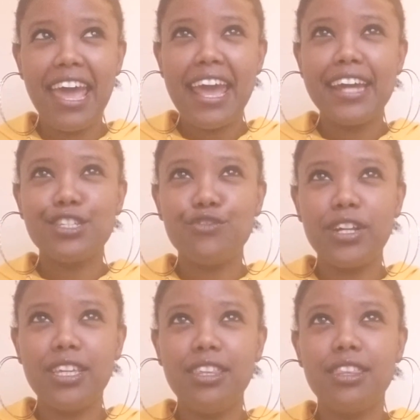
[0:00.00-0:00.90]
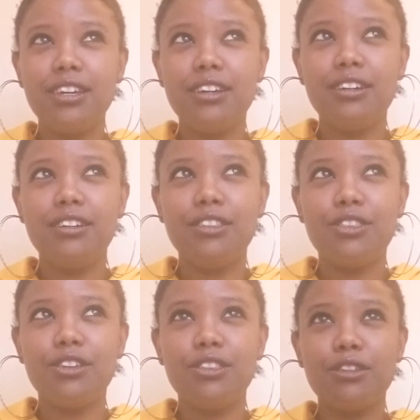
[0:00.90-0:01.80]
it's funny,
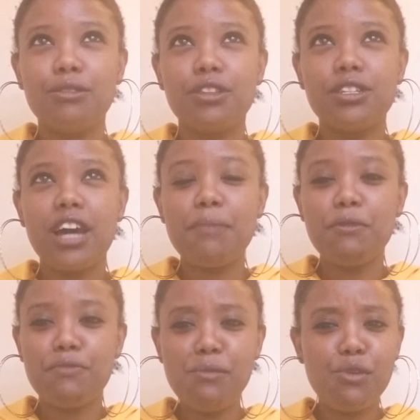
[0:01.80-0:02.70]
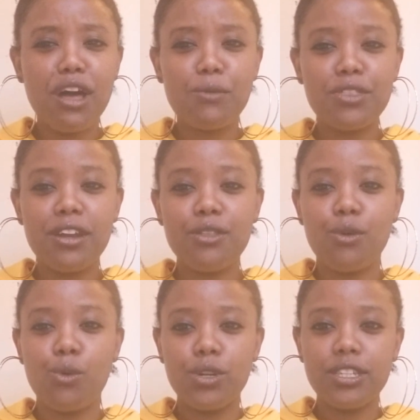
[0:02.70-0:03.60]
the type of people that were there, they
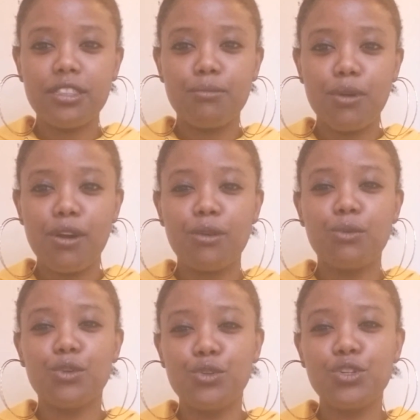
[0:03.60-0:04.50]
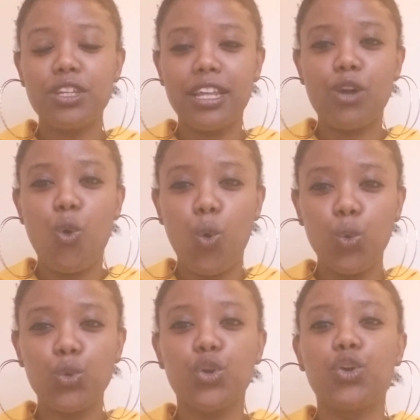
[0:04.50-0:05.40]
were always at the bar, were usually like
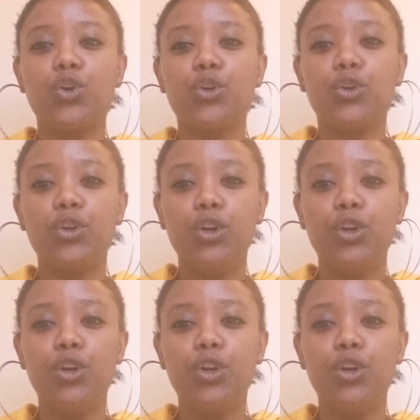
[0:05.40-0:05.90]
older,